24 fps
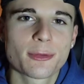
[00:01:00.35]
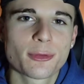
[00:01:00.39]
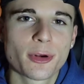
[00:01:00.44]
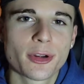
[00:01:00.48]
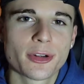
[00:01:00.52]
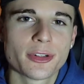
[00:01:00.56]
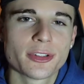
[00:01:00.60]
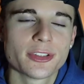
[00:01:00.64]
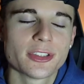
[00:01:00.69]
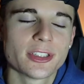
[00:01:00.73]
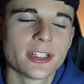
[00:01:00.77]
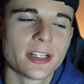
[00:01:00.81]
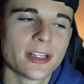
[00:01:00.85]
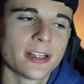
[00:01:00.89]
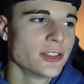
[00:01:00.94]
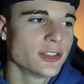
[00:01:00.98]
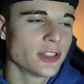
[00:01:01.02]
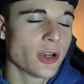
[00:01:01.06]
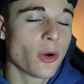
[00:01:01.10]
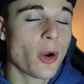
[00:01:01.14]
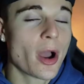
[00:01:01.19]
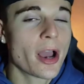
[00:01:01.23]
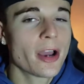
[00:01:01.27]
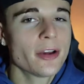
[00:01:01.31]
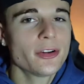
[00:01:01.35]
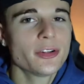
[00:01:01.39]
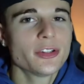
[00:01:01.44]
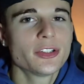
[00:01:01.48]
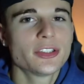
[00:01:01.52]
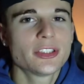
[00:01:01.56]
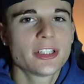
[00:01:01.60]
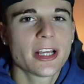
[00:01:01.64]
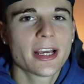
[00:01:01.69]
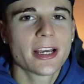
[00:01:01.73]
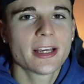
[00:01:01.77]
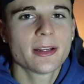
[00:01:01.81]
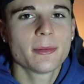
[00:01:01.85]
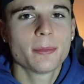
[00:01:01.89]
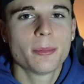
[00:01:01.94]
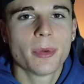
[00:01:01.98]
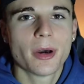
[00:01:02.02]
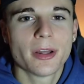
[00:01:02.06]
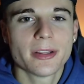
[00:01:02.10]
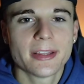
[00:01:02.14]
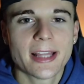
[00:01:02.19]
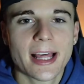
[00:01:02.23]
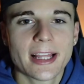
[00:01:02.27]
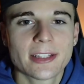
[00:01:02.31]
runner's knee. So I understand,
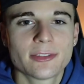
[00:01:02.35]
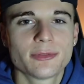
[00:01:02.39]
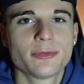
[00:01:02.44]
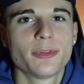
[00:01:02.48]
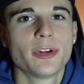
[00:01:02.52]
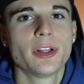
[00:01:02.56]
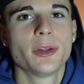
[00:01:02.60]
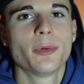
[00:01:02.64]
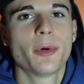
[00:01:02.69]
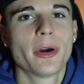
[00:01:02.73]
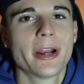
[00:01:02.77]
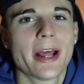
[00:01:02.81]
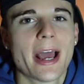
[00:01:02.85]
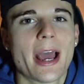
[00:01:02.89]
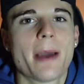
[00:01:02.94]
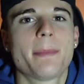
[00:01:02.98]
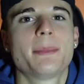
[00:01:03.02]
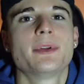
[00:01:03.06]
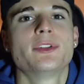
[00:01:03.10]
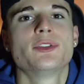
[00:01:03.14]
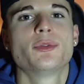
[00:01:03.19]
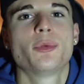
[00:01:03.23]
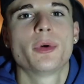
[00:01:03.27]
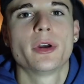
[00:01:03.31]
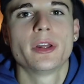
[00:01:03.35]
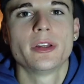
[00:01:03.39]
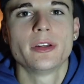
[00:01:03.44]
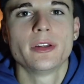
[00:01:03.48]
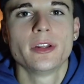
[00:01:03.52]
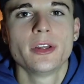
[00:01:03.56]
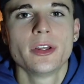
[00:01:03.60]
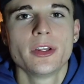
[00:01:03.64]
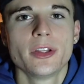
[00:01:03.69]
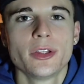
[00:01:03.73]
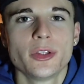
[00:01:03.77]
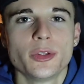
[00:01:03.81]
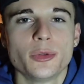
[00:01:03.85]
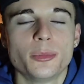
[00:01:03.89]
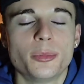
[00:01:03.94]
but that's really what happens when you